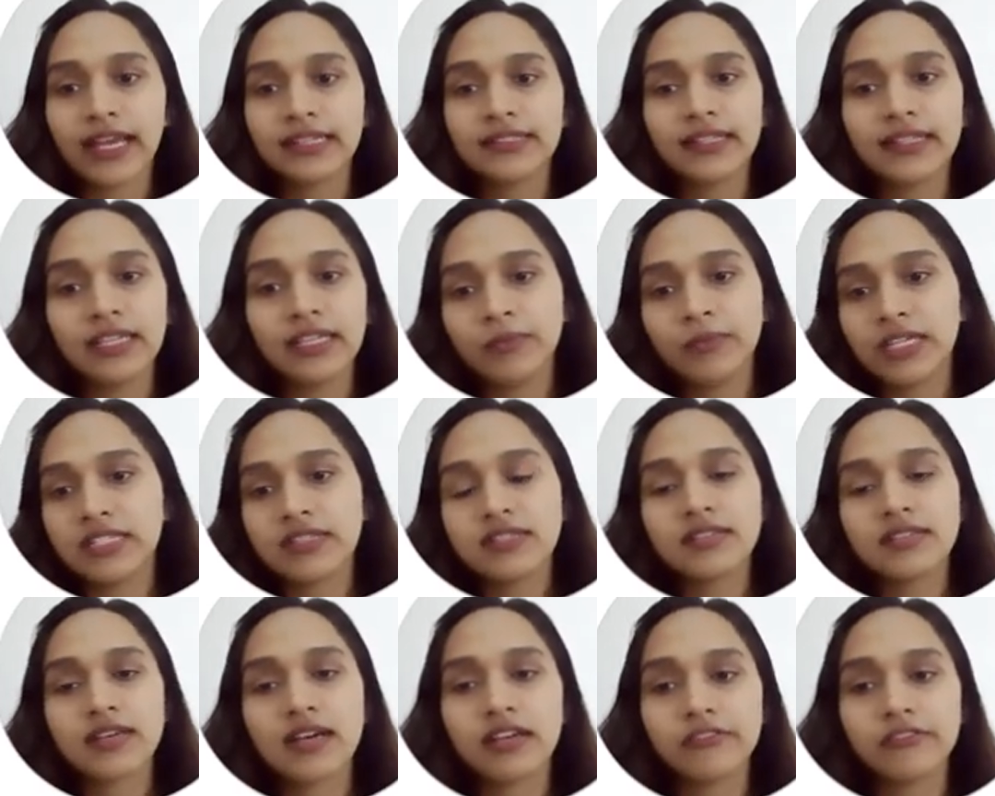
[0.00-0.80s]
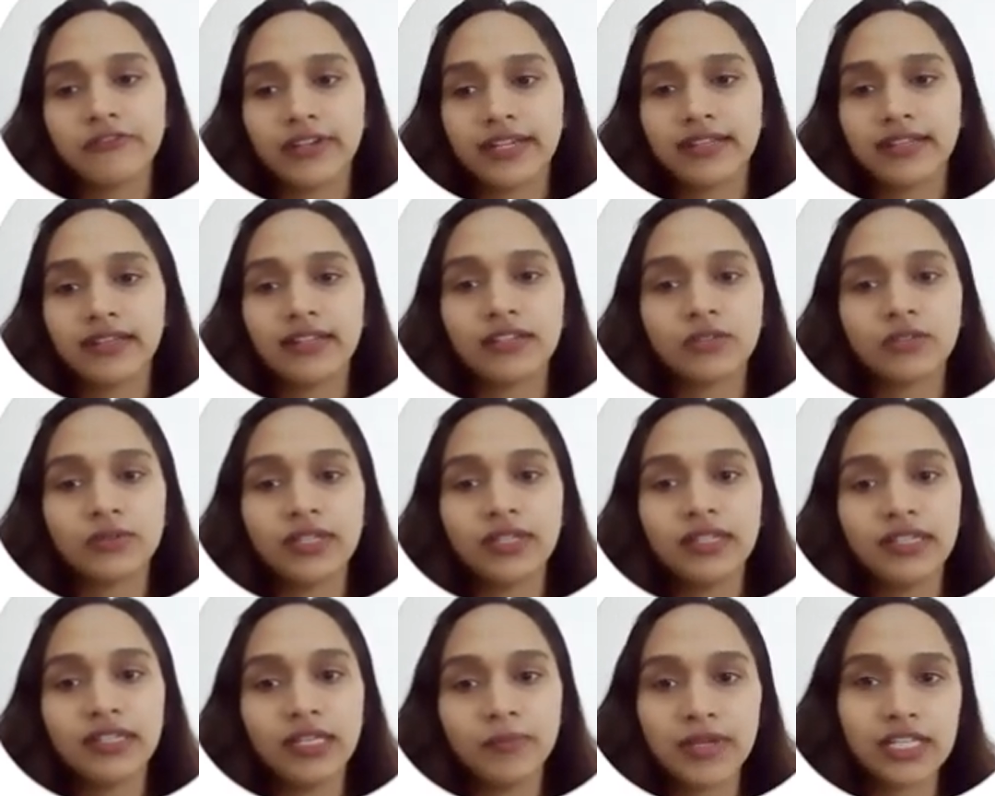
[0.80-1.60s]
and the images are fed into
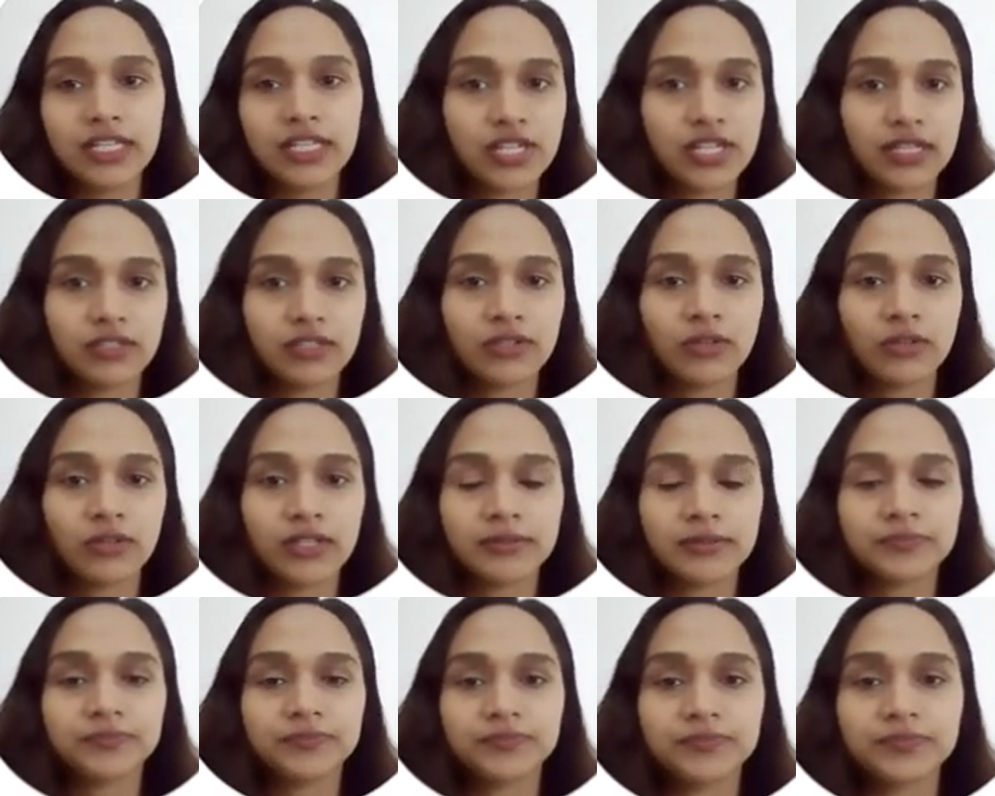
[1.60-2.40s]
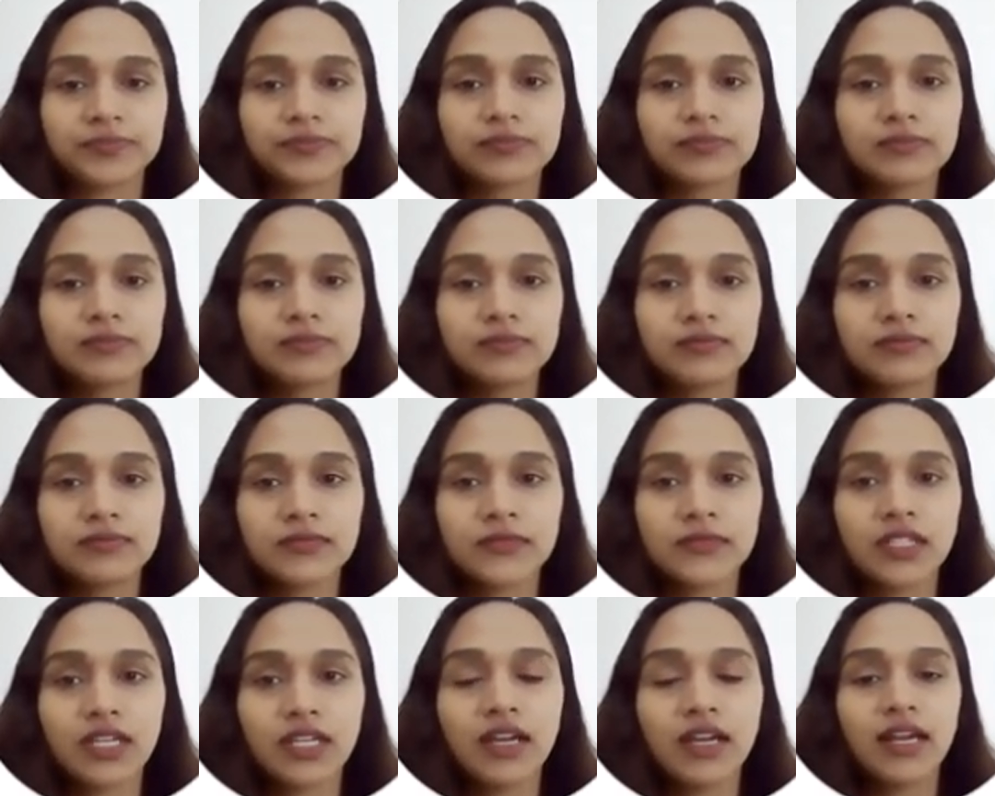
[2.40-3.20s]
the image encoder.
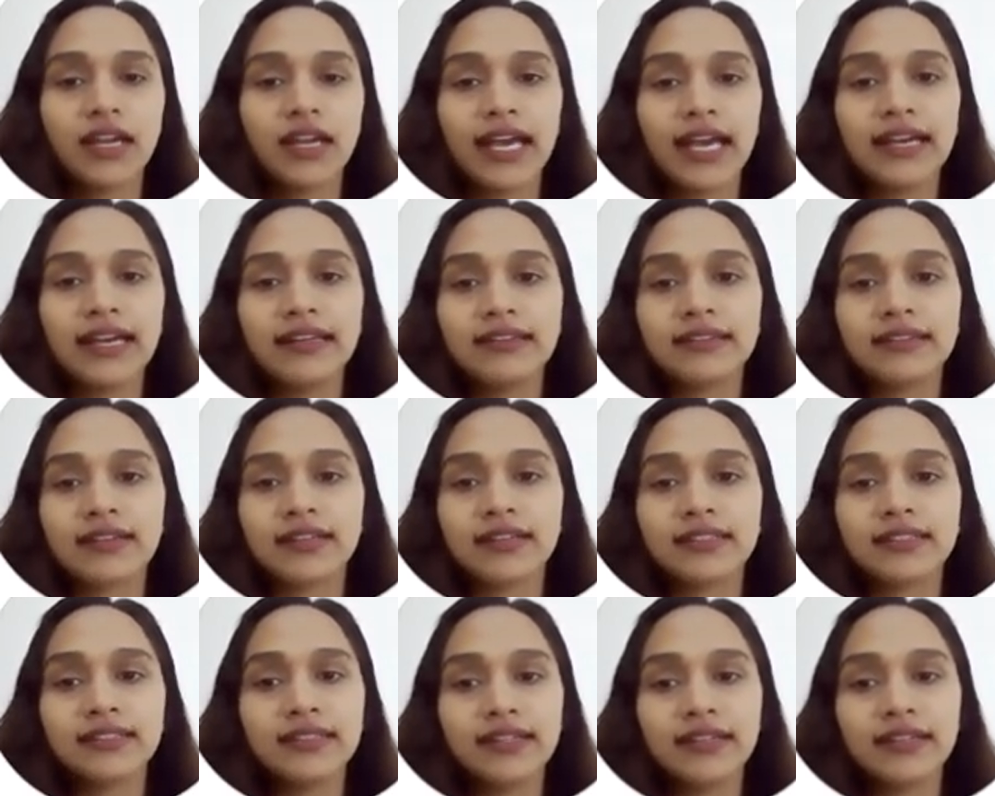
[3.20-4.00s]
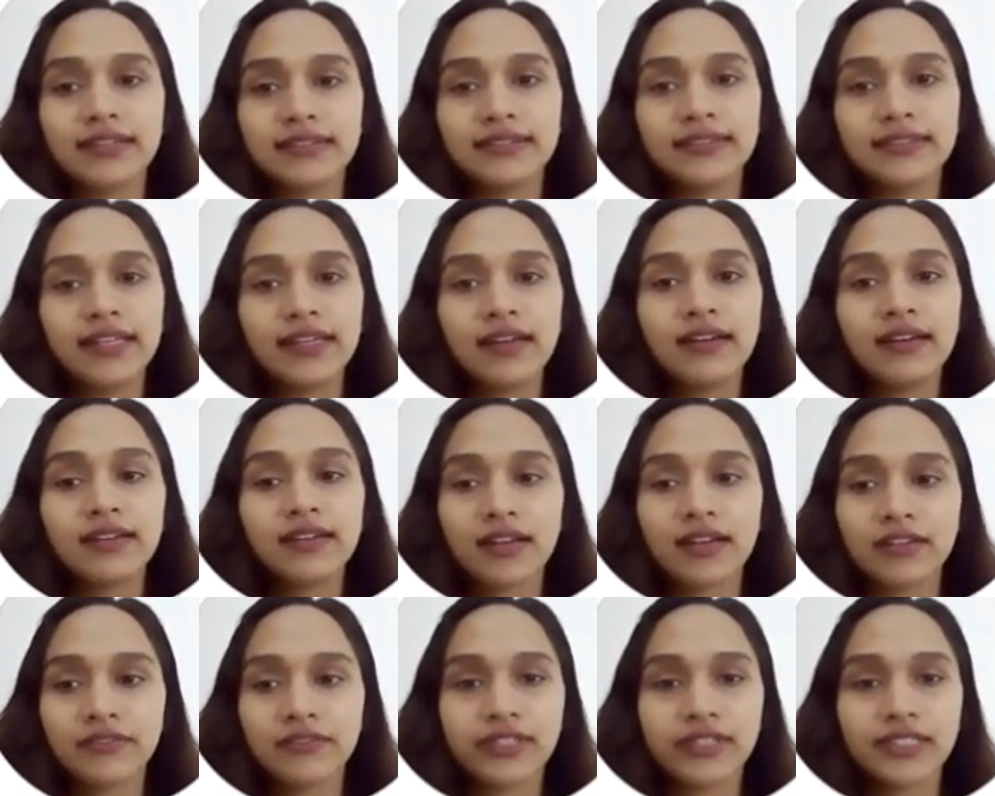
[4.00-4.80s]
And they are
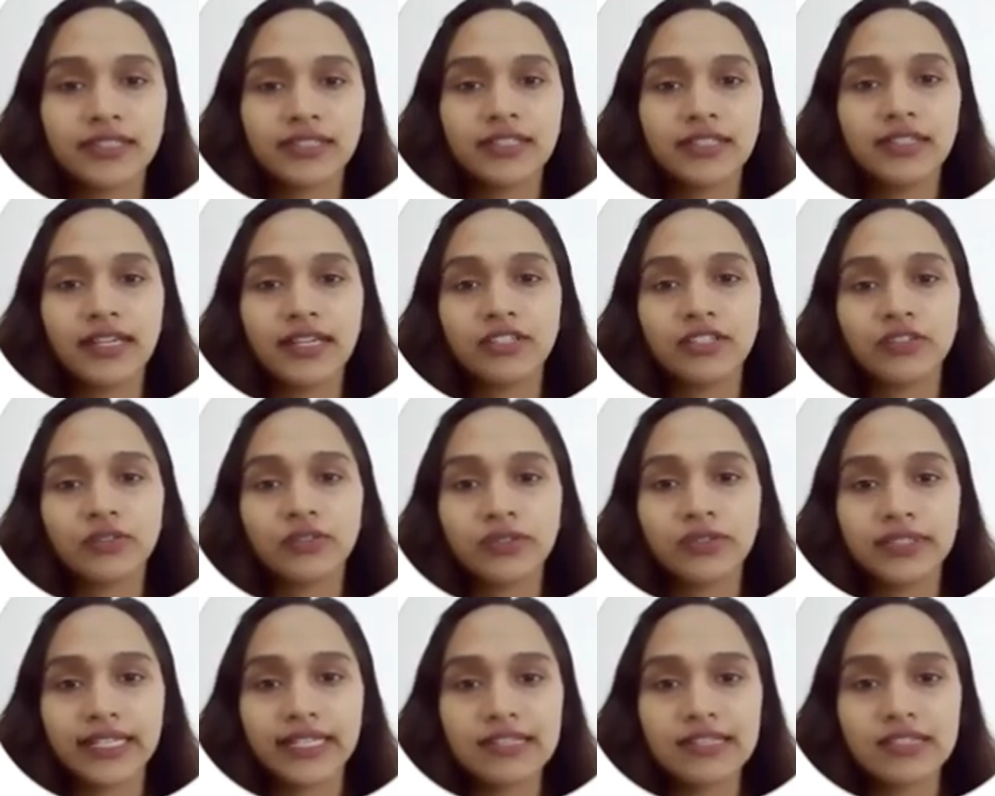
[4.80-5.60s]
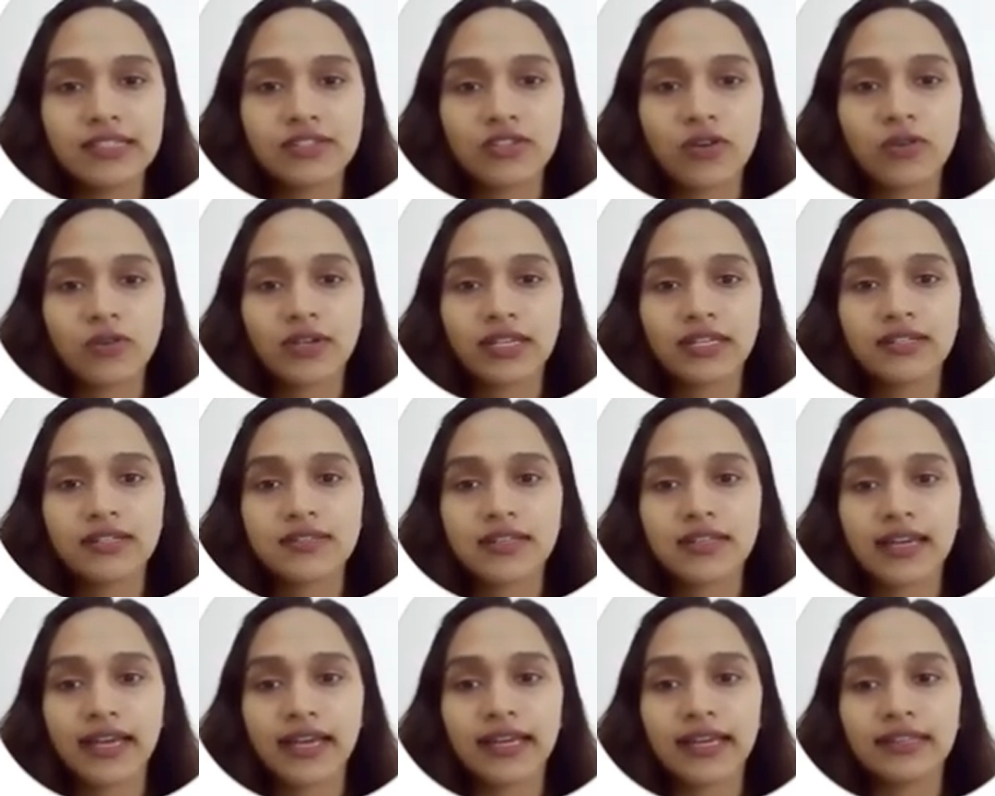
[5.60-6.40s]
converted into text
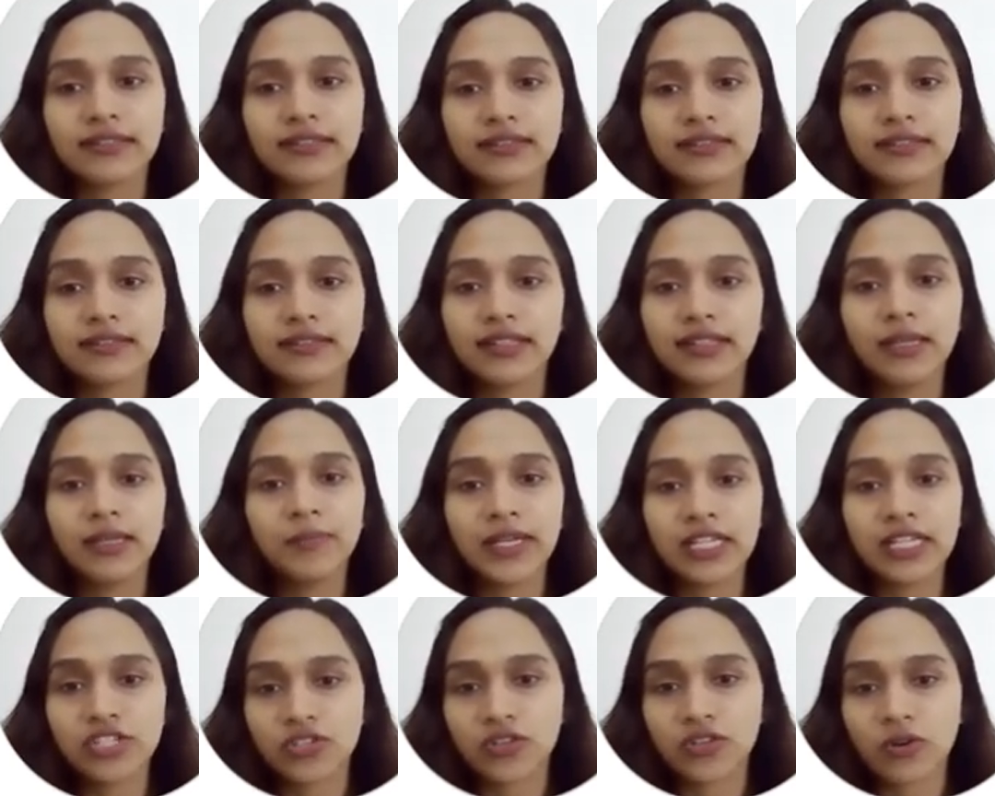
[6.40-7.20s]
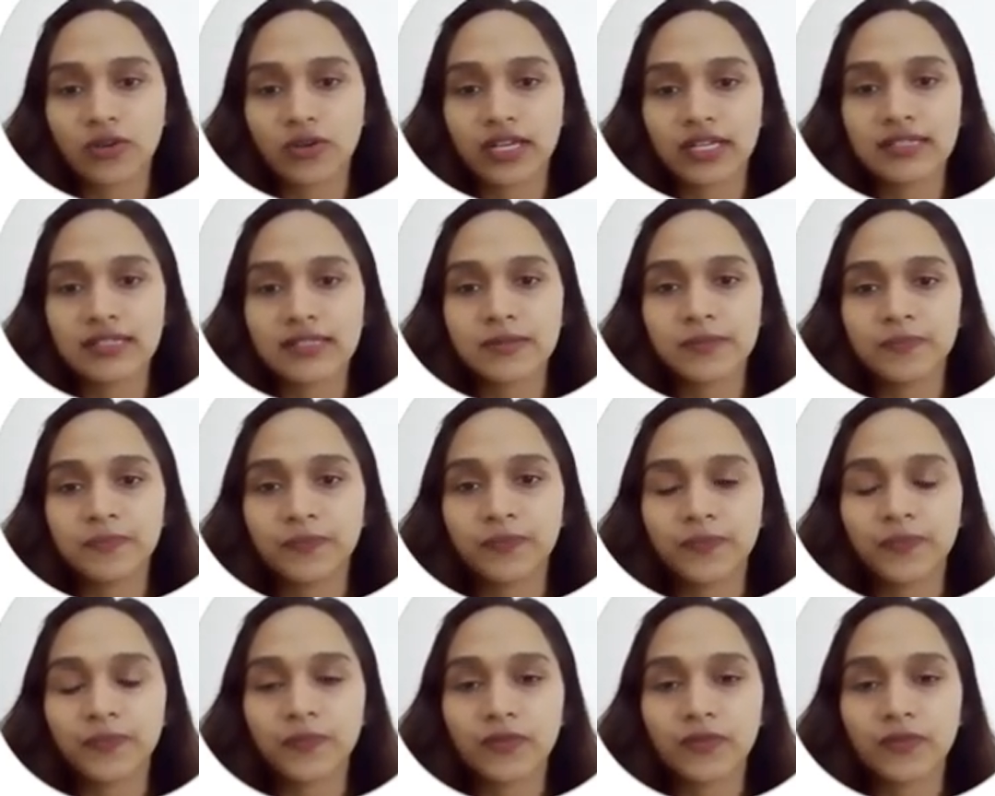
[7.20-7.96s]
tokens and image tokens.